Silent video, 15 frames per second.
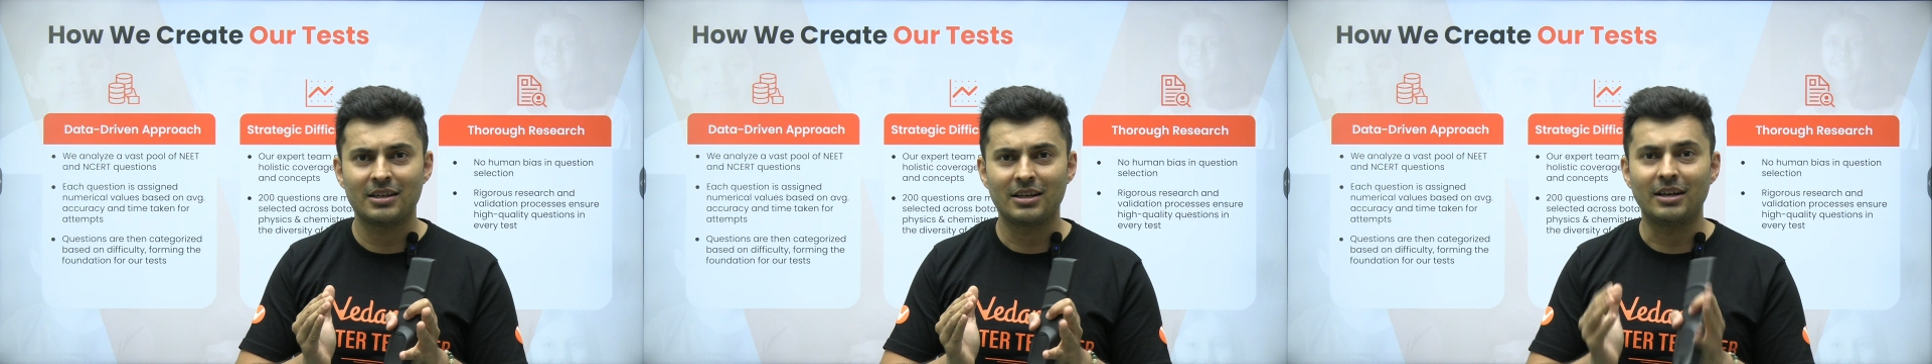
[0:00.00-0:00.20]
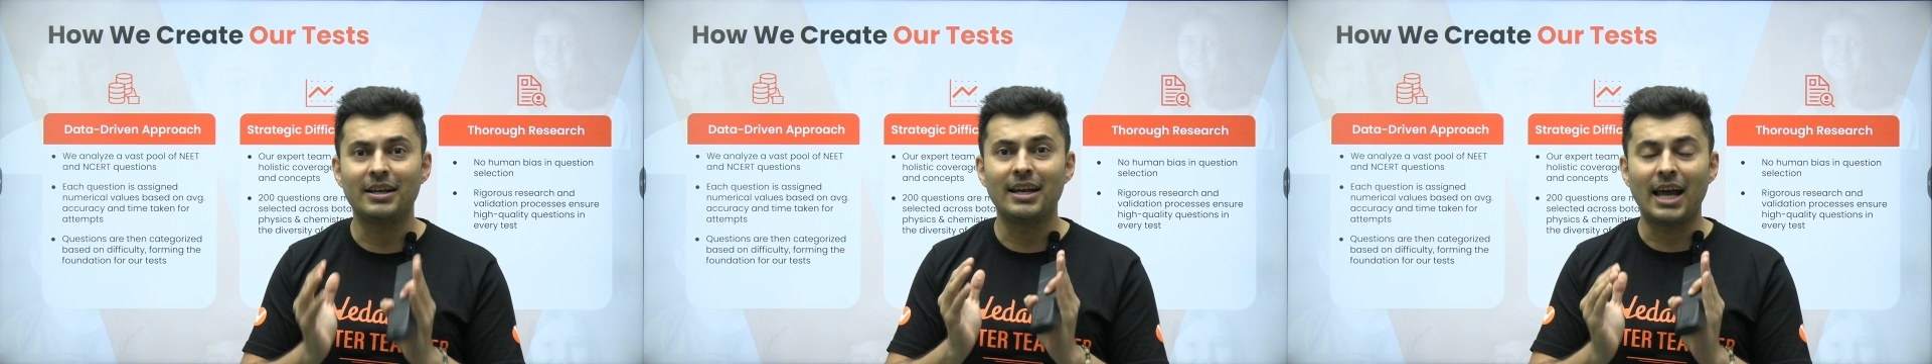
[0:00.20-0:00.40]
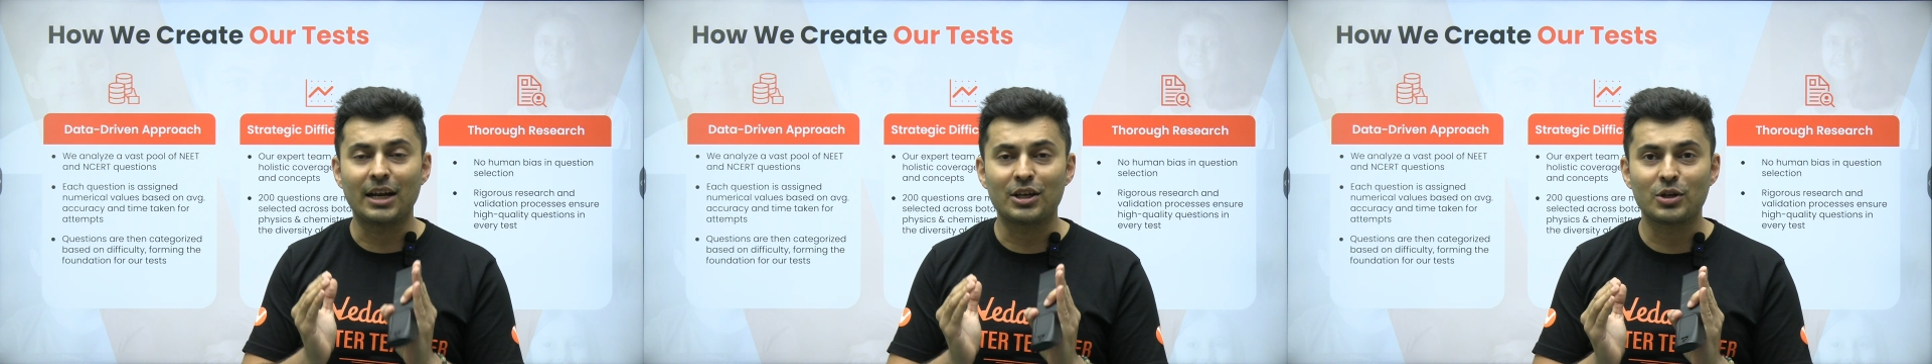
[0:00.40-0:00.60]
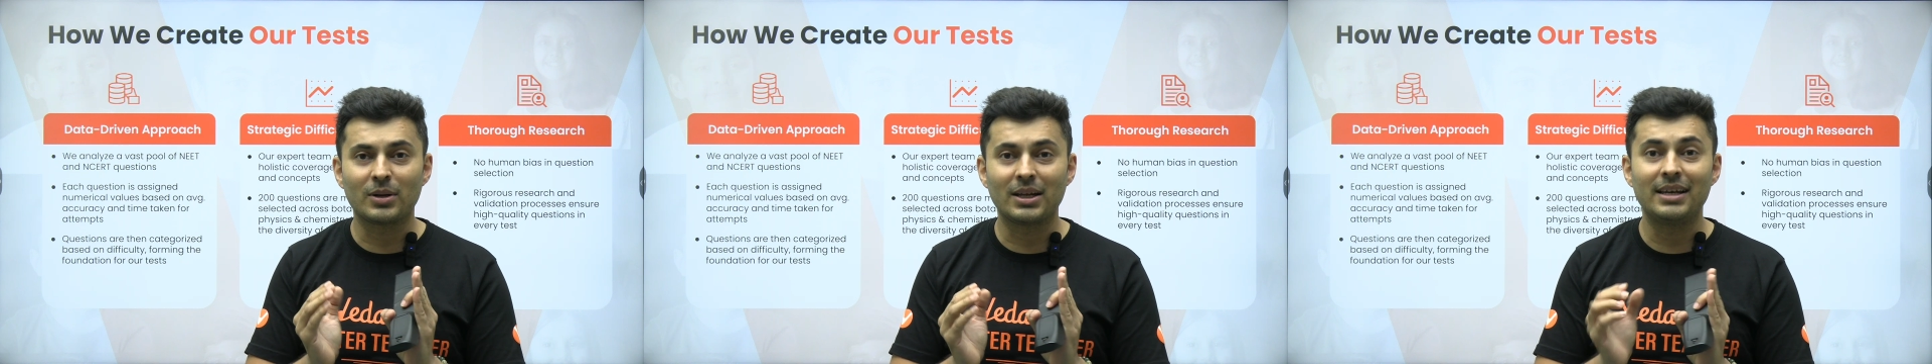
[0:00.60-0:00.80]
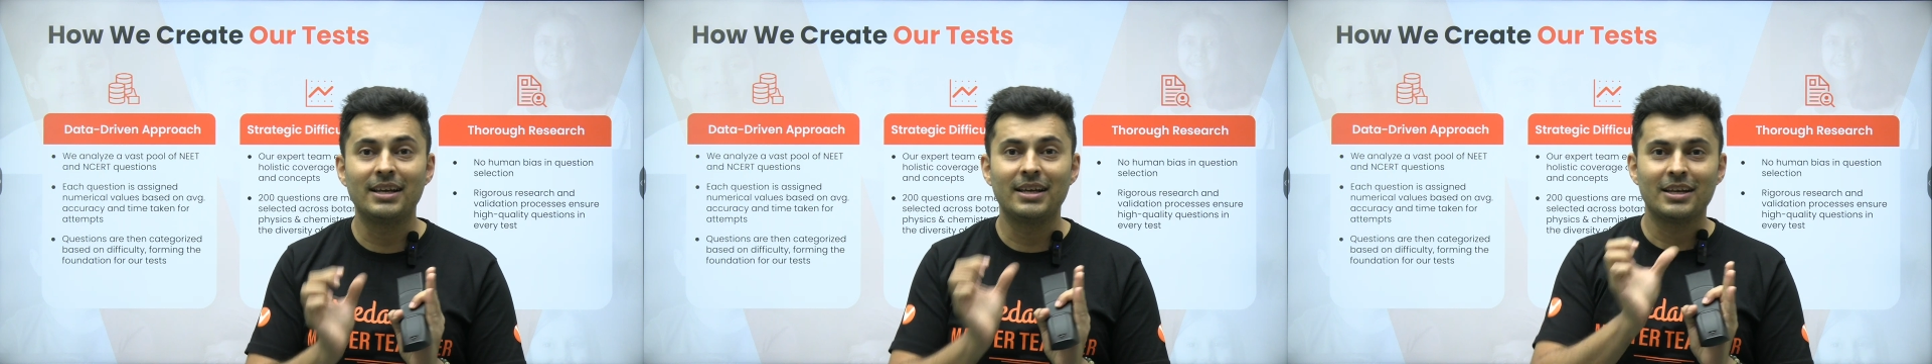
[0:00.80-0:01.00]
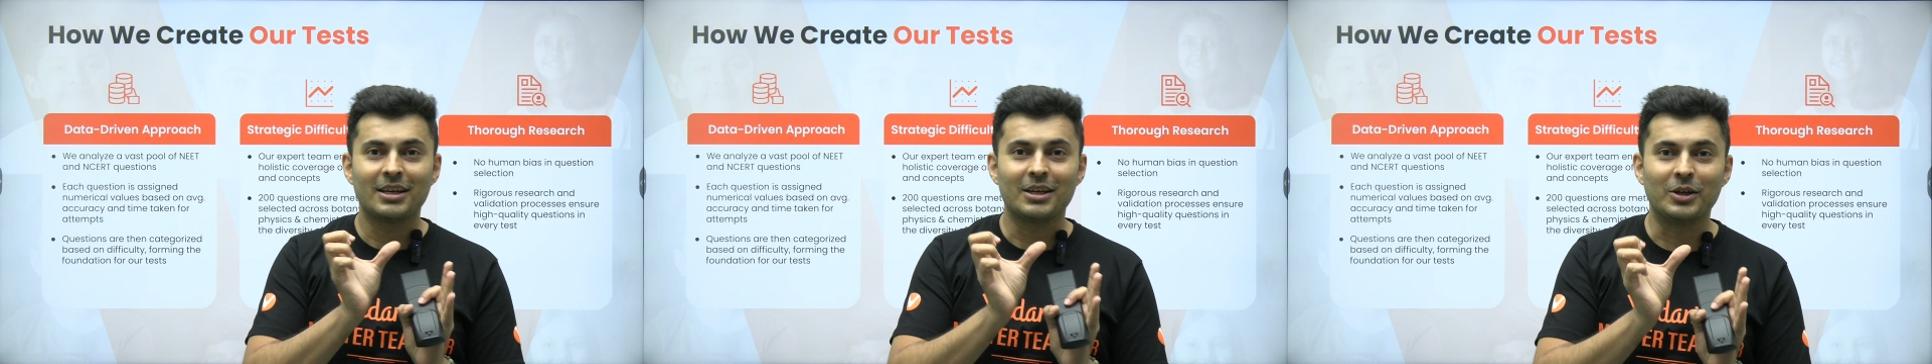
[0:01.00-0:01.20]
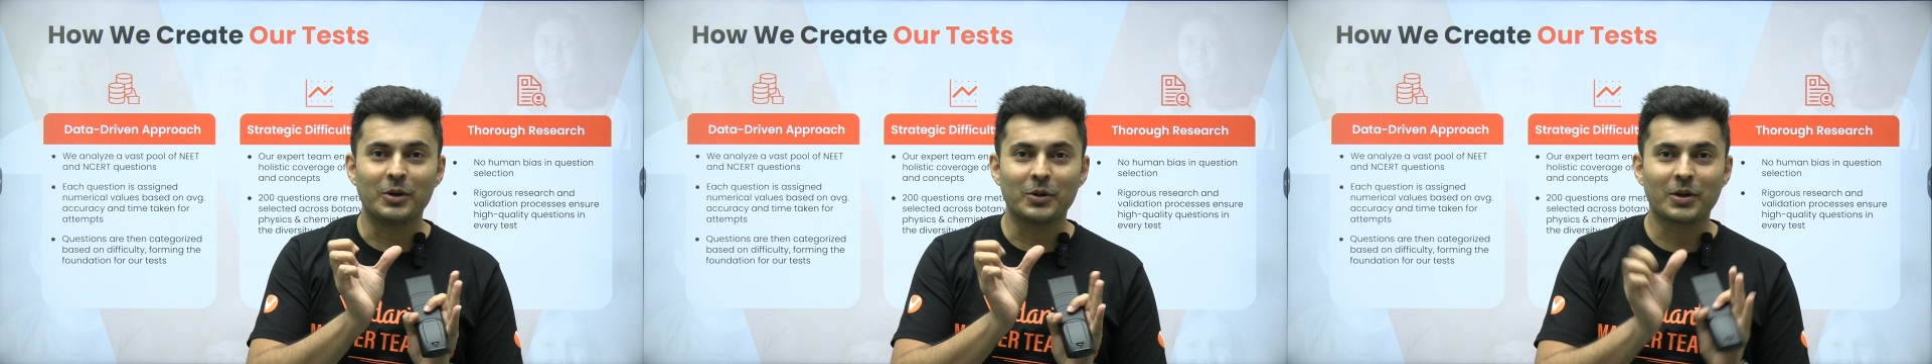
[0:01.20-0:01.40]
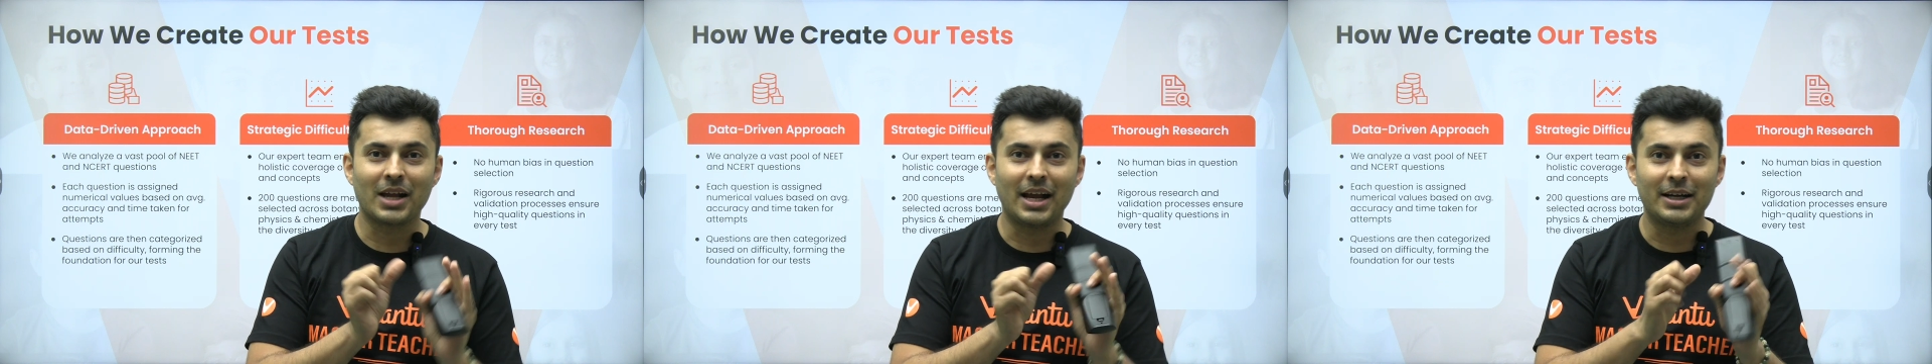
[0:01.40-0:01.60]
a natural, you
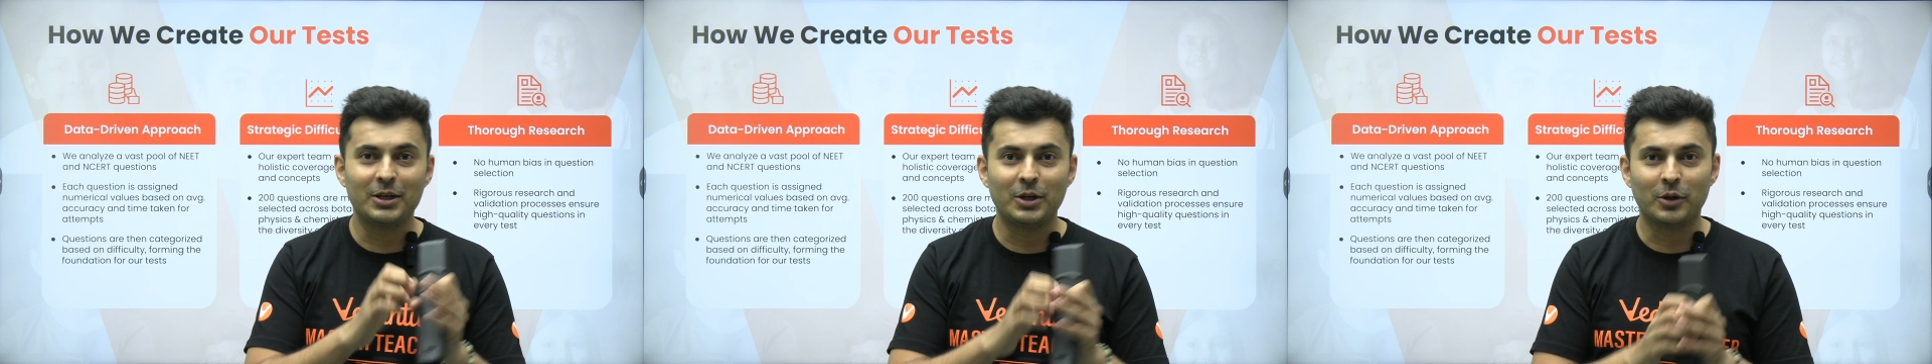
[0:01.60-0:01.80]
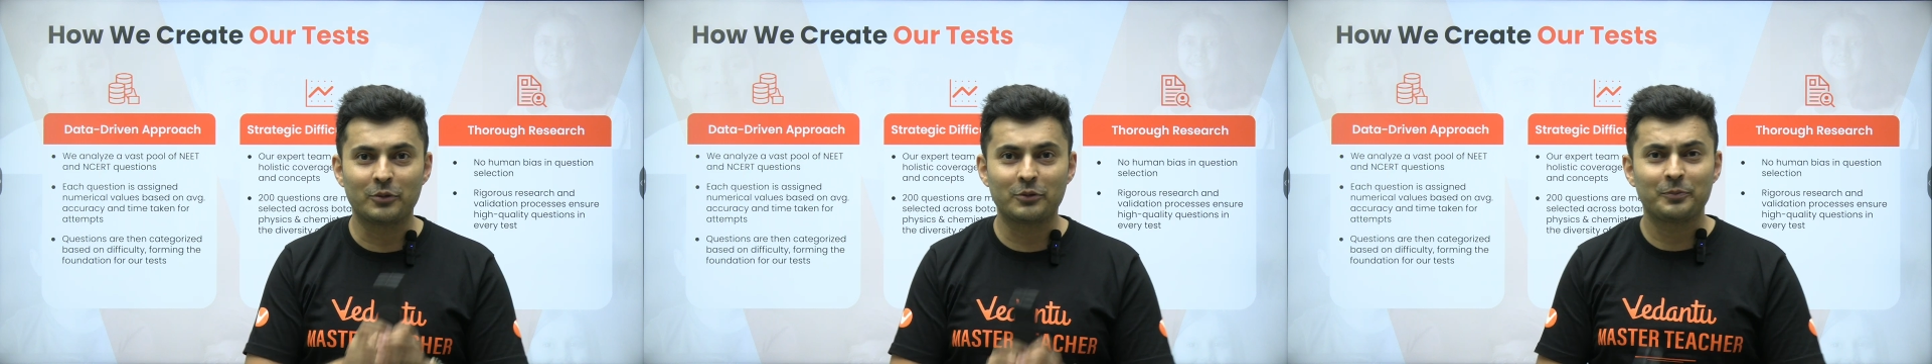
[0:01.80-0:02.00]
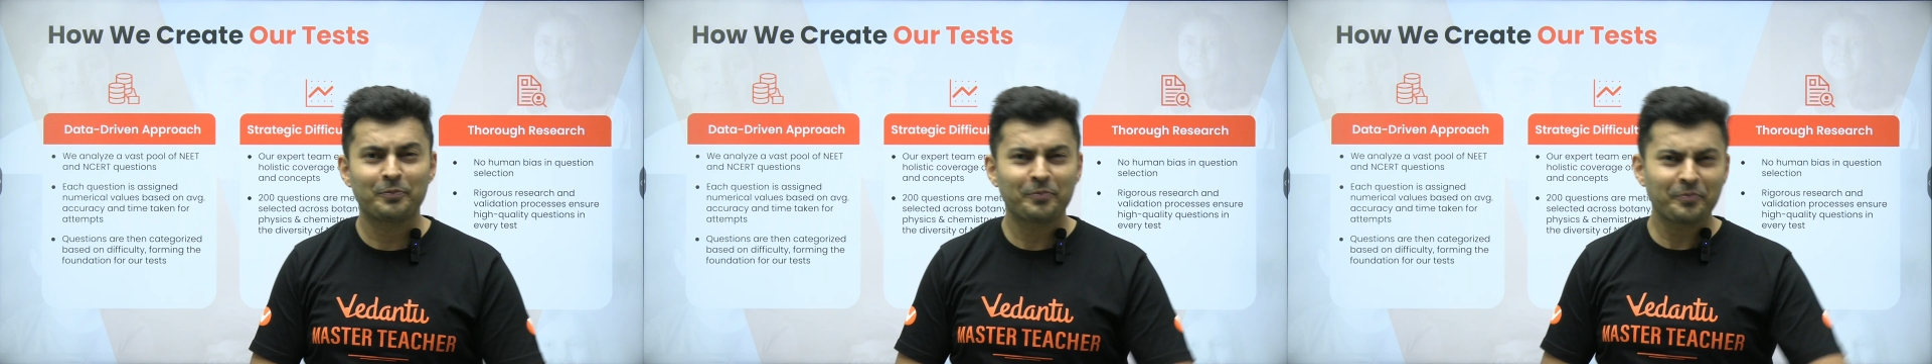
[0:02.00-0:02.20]
know, kind of